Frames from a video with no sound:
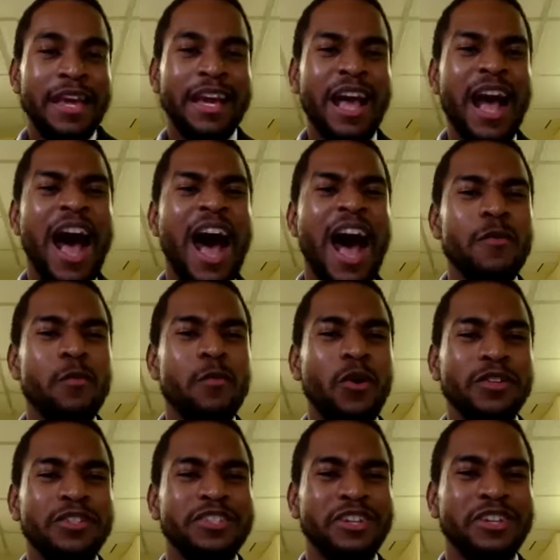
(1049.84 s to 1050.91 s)
God
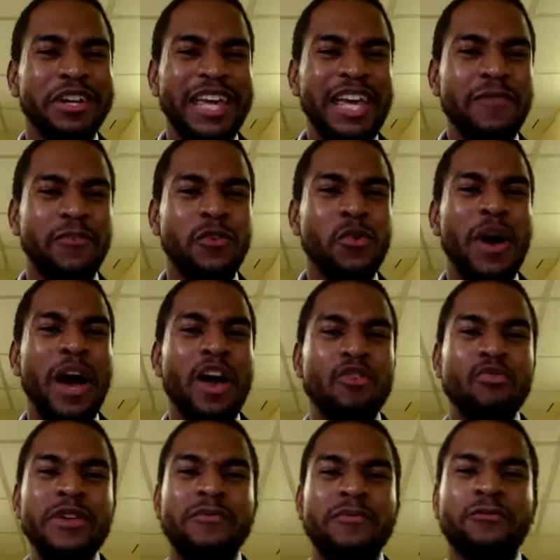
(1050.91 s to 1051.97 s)
wants to give you a
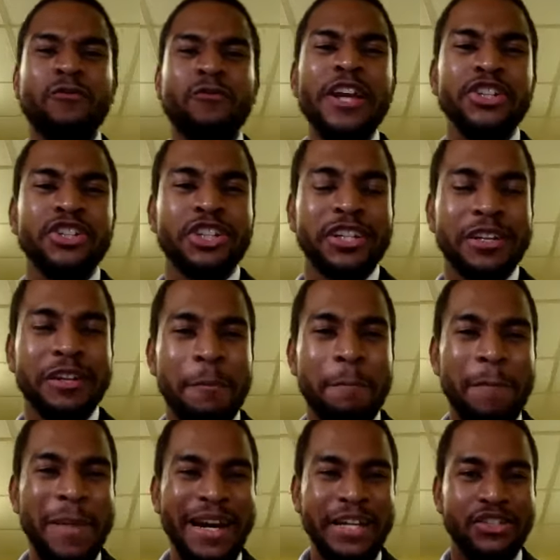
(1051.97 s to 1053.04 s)
refreshed
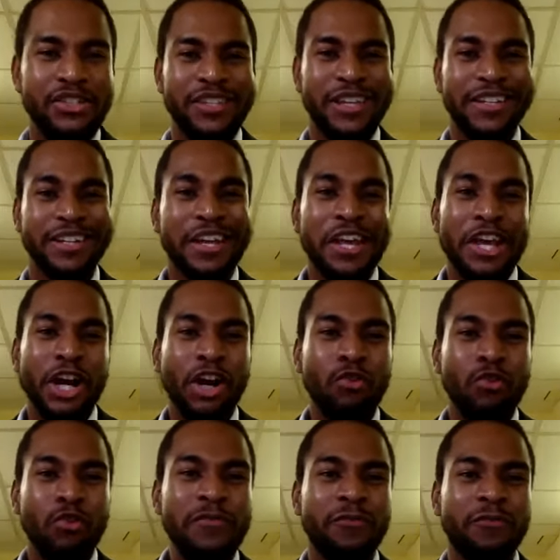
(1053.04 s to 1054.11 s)
mindset, a
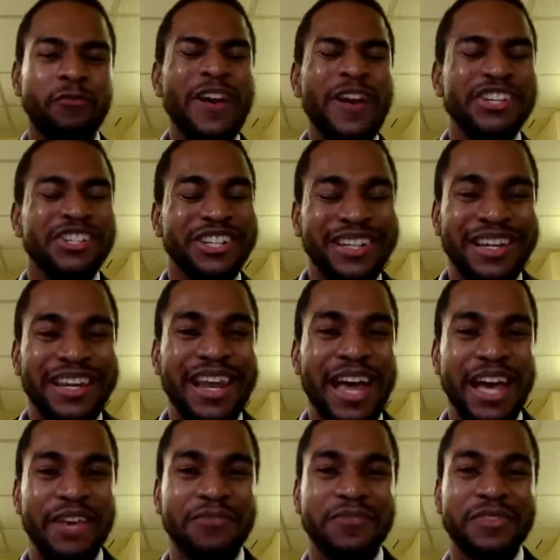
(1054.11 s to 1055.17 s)
refreshed
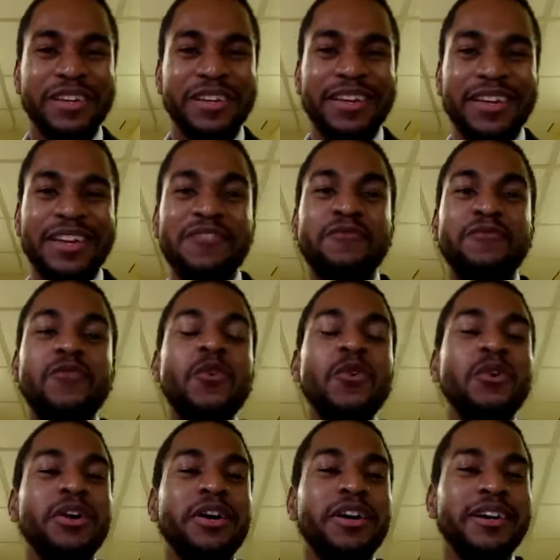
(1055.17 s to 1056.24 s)
life
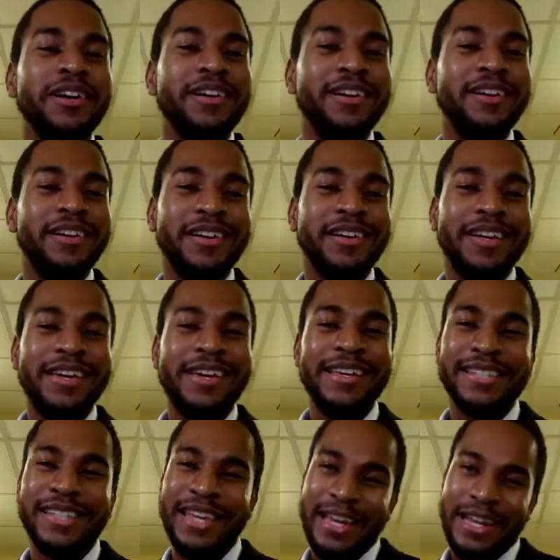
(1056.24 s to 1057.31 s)
for
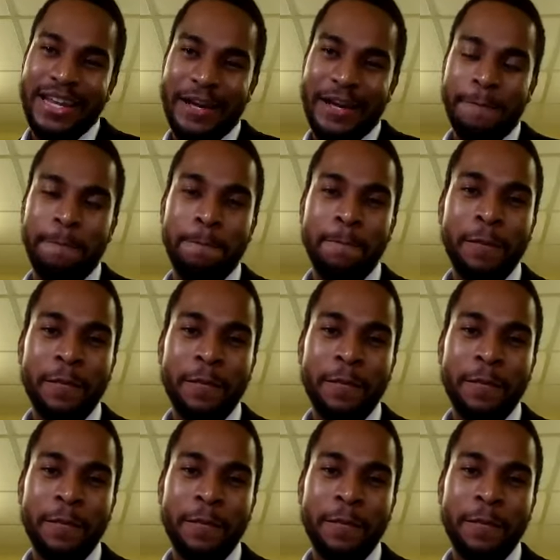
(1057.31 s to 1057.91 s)
his kingdom.